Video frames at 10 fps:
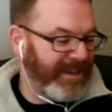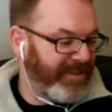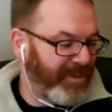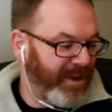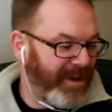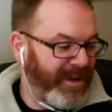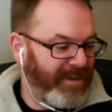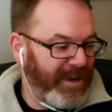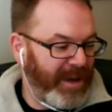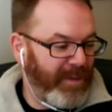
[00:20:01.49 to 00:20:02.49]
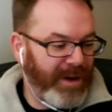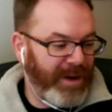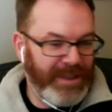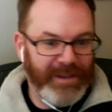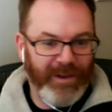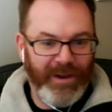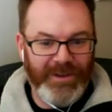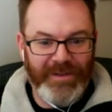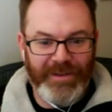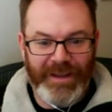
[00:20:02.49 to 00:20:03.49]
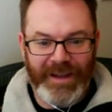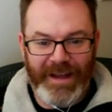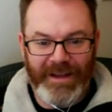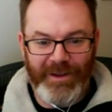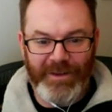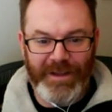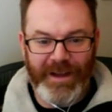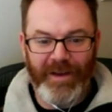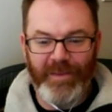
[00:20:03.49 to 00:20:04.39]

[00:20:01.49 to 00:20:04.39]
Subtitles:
If we have like a project launch, everything kind of goes to hell.